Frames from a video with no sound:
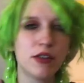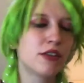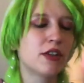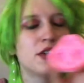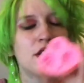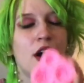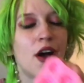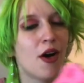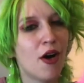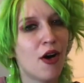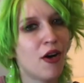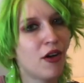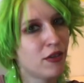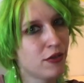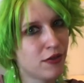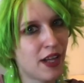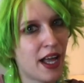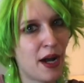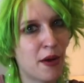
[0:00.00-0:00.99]
They're not all
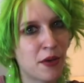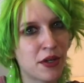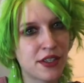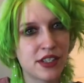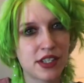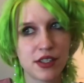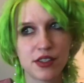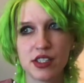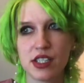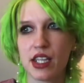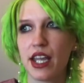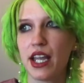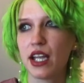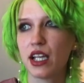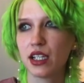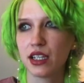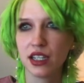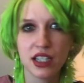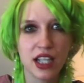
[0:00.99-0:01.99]
flowers. There's like
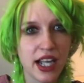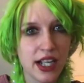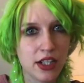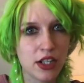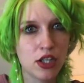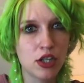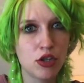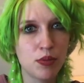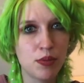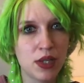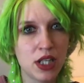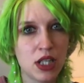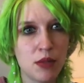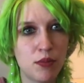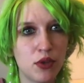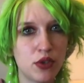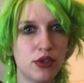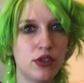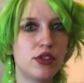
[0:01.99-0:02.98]
Lego
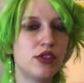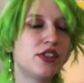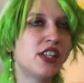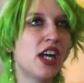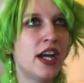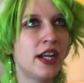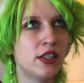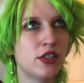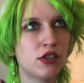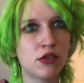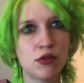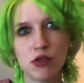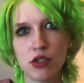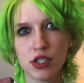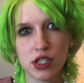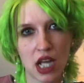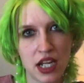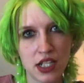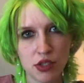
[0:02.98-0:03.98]
people, dinosaurs,
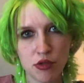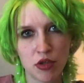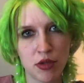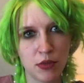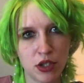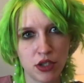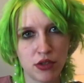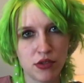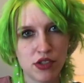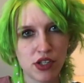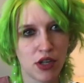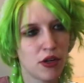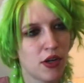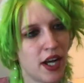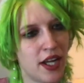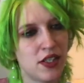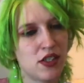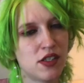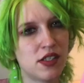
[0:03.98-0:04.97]
ice cream cones, all
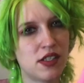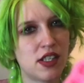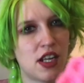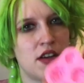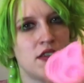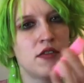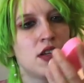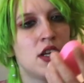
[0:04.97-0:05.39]
kinds of stuff.